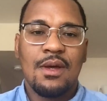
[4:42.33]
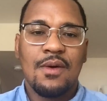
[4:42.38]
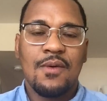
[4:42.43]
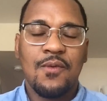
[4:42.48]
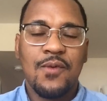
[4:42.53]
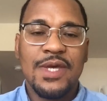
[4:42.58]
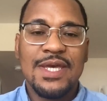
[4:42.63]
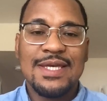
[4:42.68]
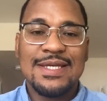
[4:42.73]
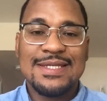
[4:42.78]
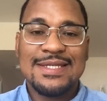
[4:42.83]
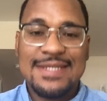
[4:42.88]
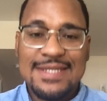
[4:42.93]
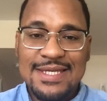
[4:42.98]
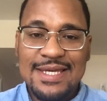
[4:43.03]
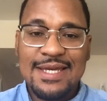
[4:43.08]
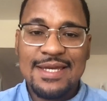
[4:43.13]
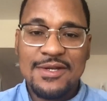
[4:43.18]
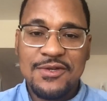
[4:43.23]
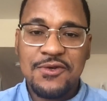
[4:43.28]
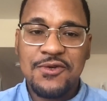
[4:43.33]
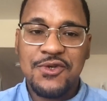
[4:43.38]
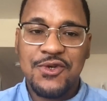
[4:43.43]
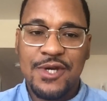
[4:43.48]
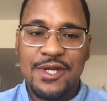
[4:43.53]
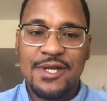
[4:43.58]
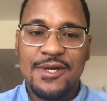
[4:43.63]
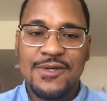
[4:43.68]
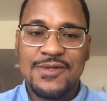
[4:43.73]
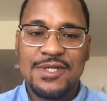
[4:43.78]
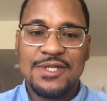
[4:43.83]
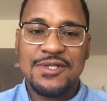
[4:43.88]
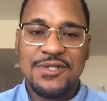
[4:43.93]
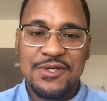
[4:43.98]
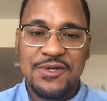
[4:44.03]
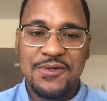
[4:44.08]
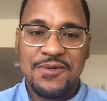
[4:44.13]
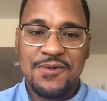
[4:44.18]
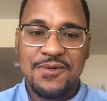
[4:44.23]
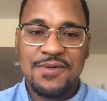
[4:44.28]
We see neutrinos in
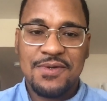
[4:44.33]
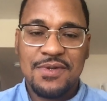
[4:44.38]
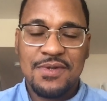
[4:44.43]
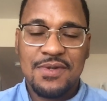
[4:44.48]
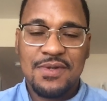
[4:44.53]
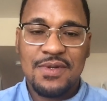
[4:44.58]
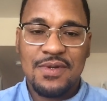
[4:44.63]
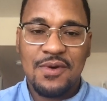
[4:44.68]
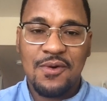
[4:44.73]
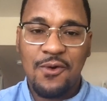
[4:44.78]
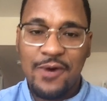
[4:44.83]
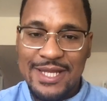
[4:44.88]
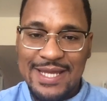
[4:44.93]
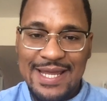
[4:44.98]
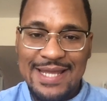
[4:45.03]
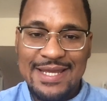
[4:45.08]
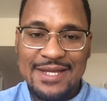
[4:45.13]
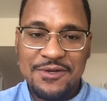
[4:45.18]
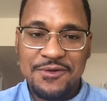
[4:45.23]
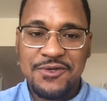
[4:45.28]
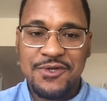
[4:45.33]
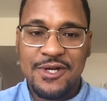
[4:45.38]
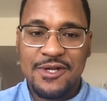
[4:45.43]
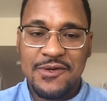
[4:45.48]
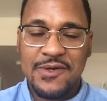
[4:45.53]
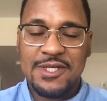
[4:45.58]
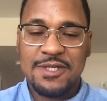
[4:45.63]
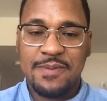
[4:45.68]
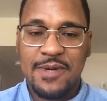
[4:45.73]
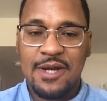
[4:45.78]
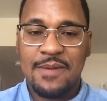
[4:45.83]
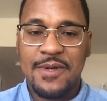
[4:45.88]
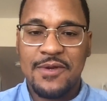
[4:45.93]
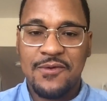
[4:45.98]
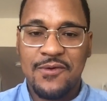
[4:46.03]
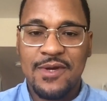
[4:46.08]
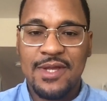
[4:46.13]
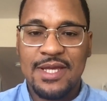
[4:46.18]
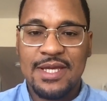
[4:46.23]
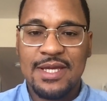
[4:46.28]
Dune, or in any neutrino experiment
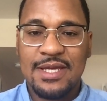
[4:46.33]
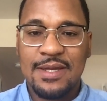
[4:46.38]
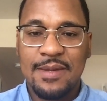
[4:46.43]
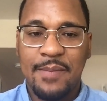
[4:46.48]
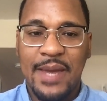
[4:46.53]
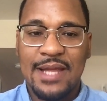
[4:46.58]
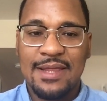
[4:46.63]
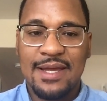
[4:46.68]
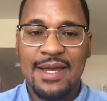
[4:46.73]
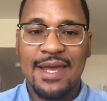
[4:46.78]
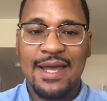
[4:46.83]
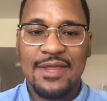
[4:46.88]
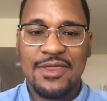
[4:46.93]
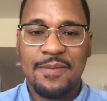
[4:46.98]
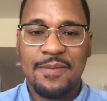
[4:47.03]
really, by looking at